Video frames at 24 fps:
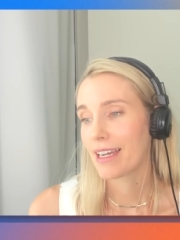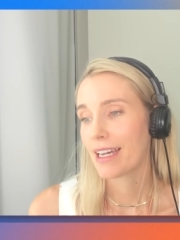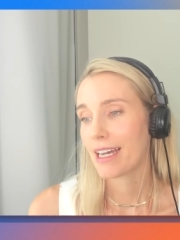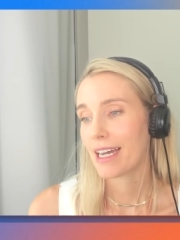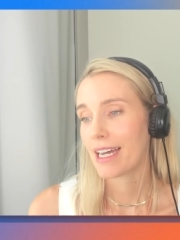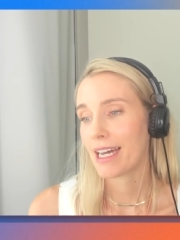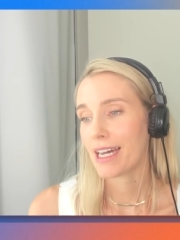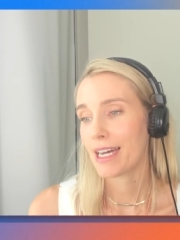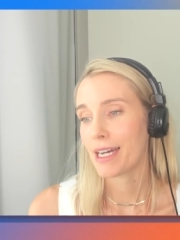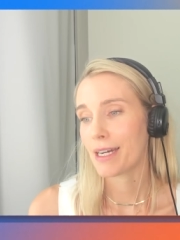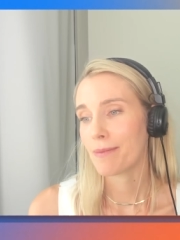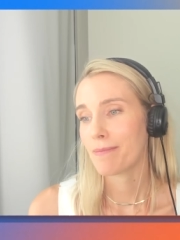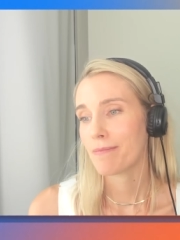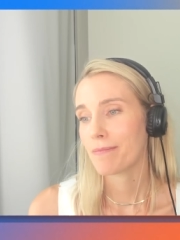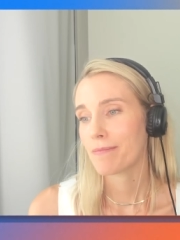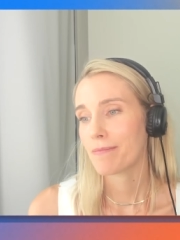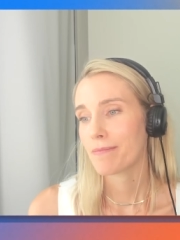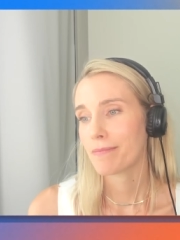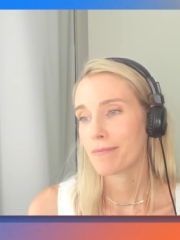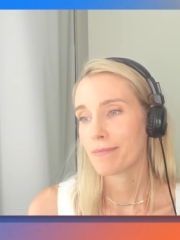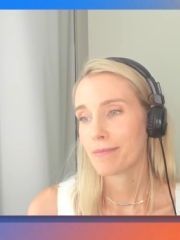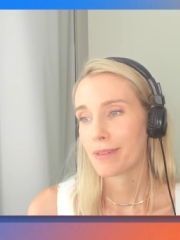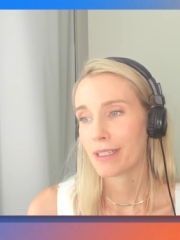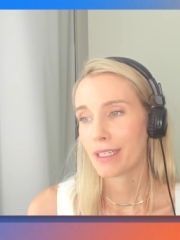Um,
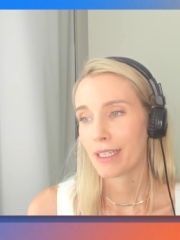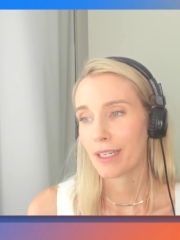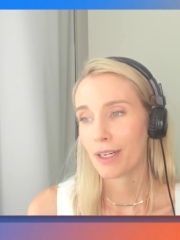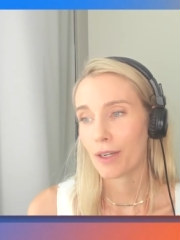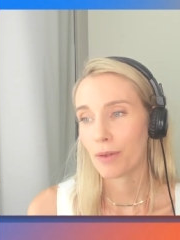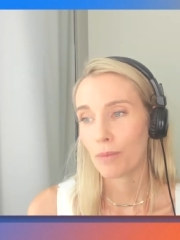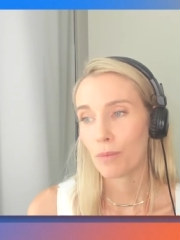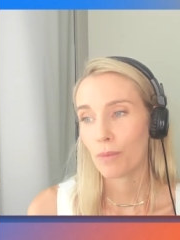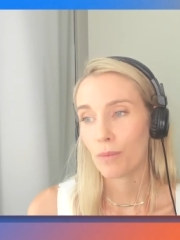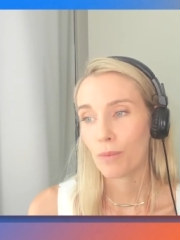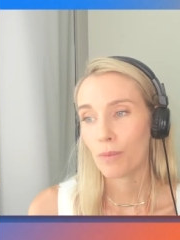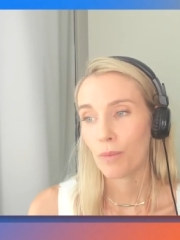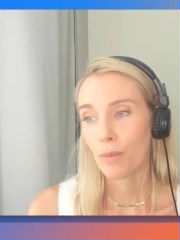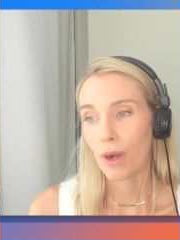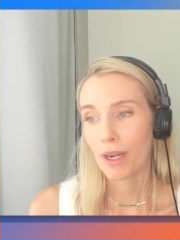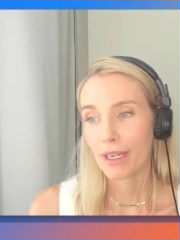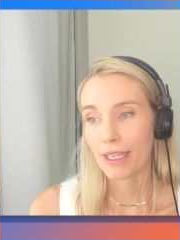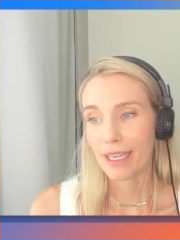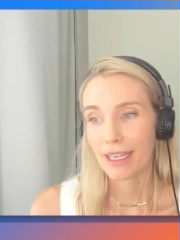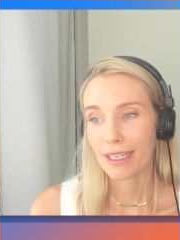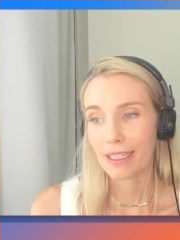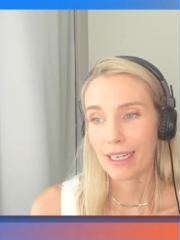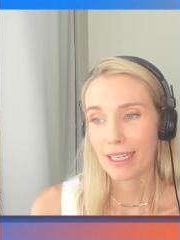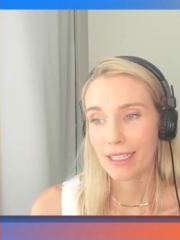you know,
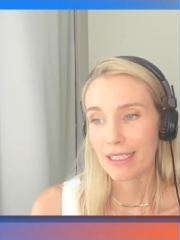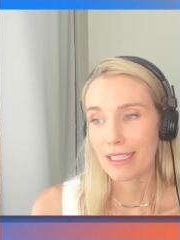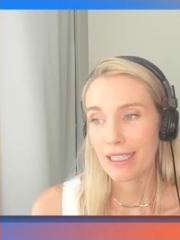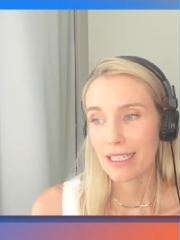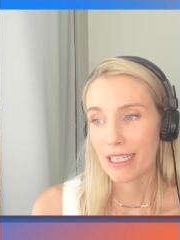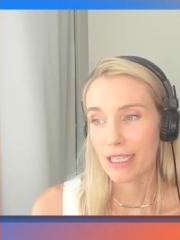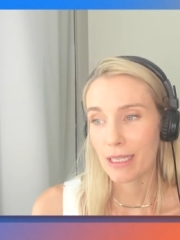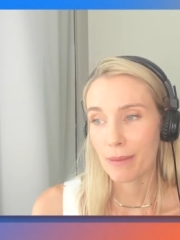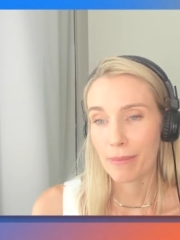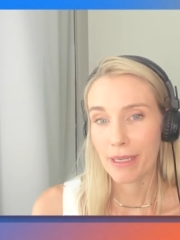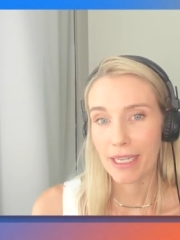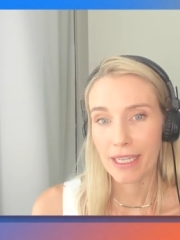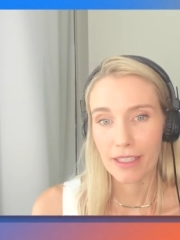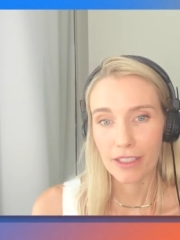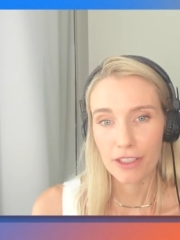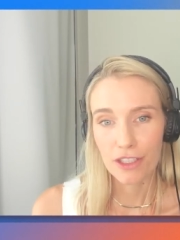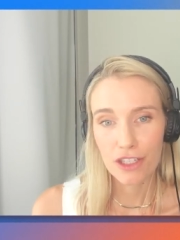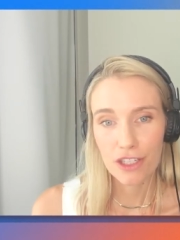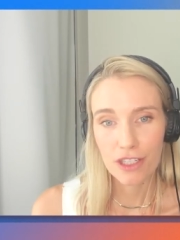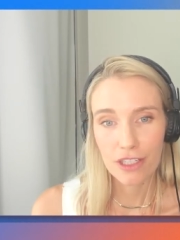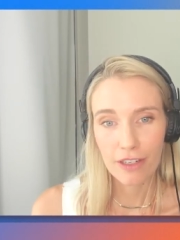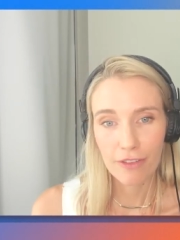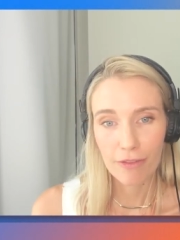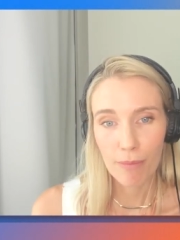walking next to the
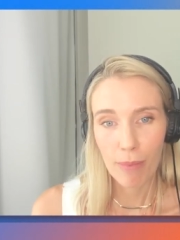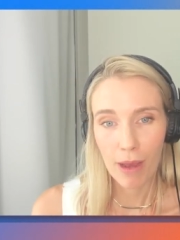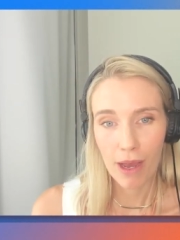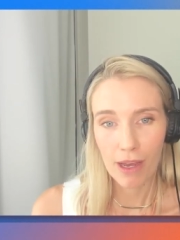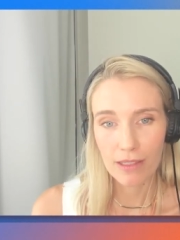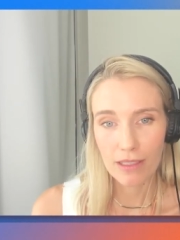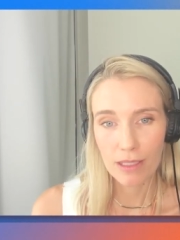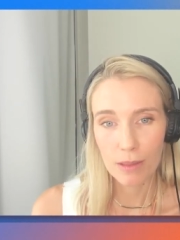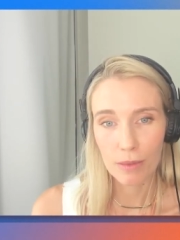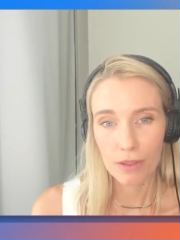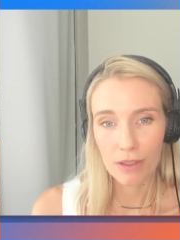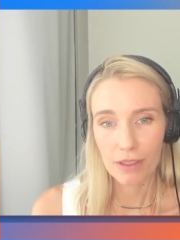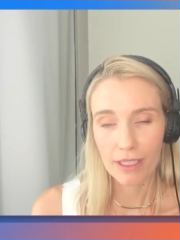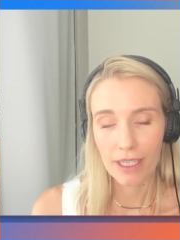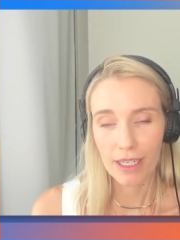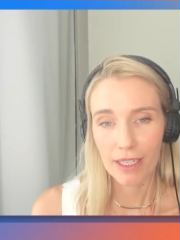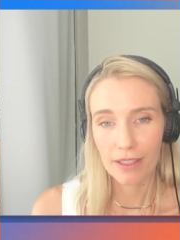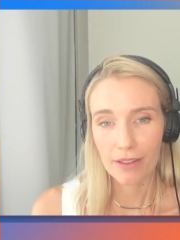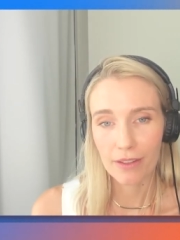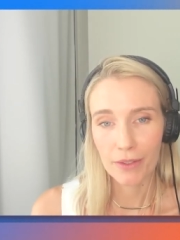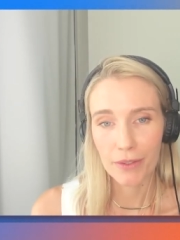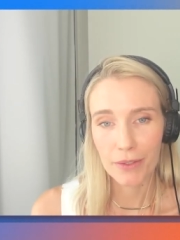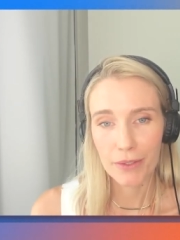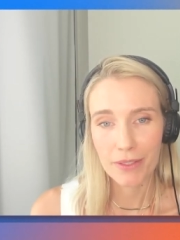beach if possible,
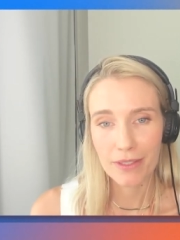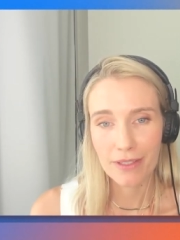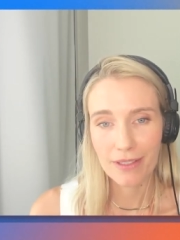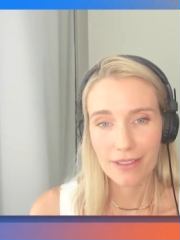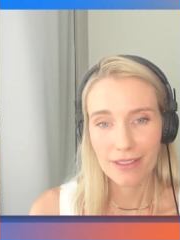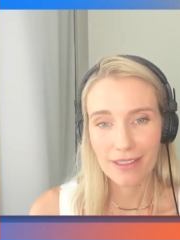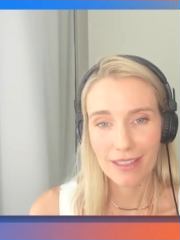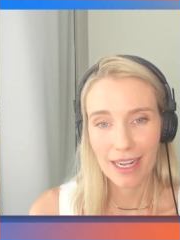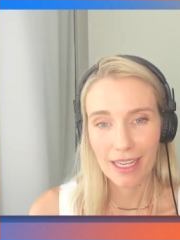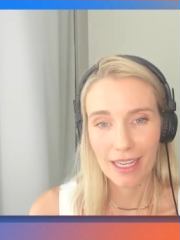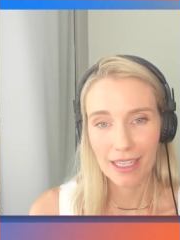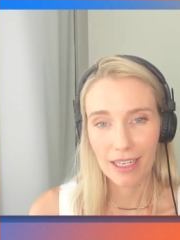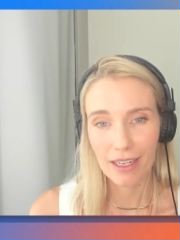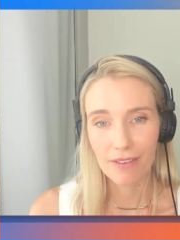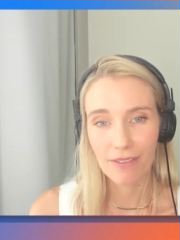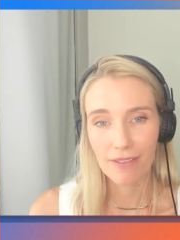getting those negative